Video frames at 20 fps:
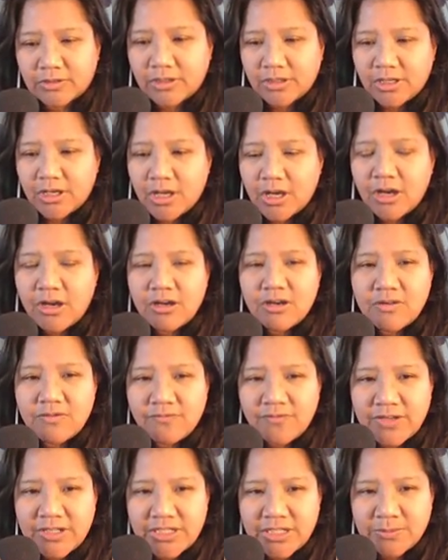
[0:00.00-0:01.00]
Oh,
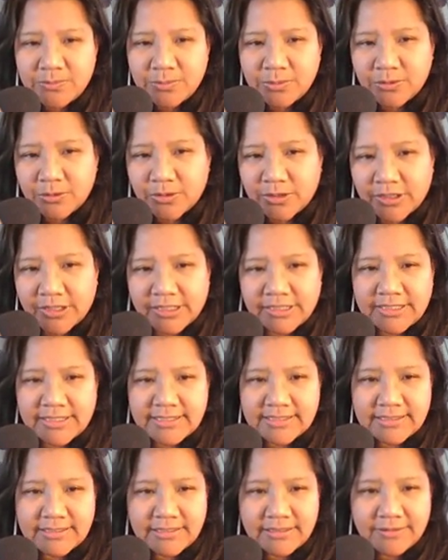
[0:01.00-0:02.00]
vision boards.
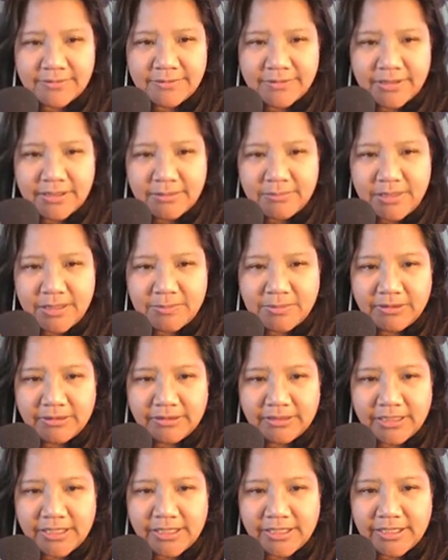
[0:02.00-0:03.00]
People
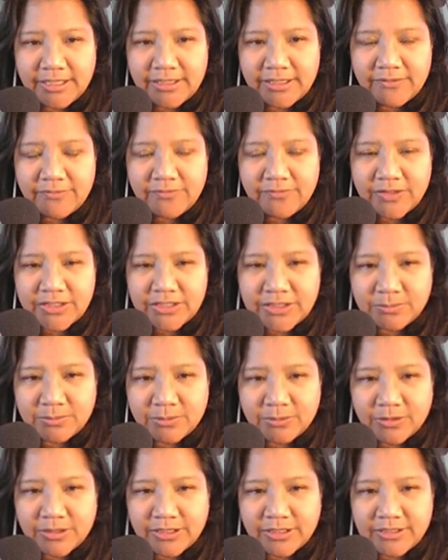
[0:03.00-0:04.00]
love vision
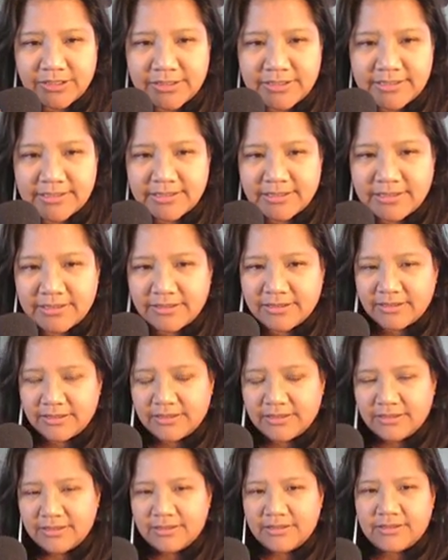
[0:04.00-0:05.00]
boards.
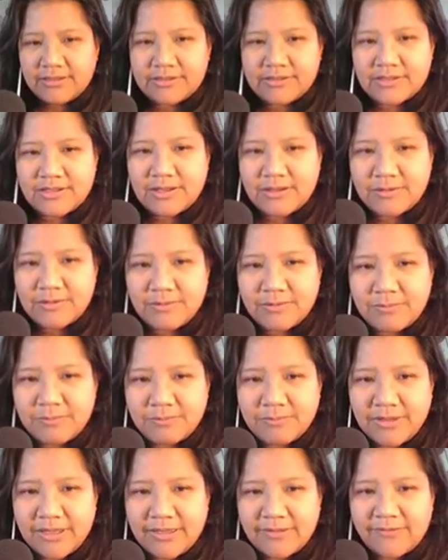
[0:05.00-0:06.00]
So
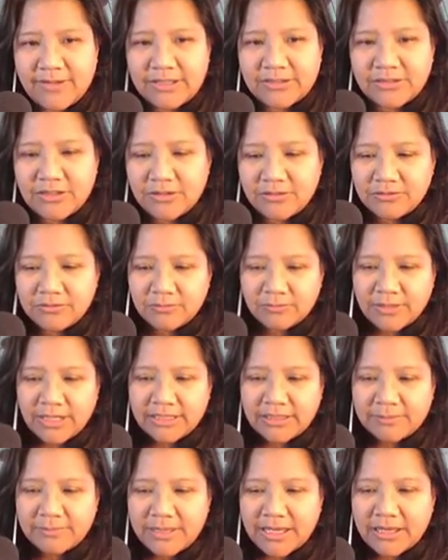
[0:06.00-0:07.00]
if I don't write
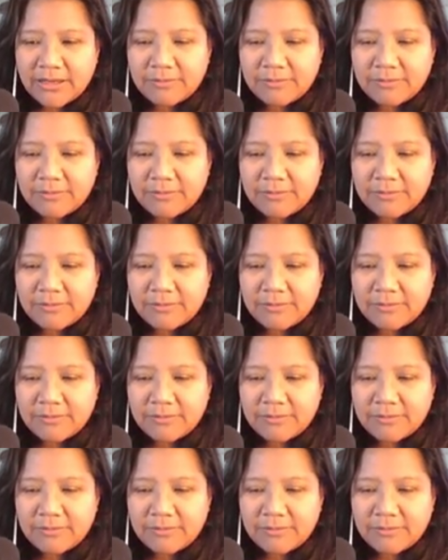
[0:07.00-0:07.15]
about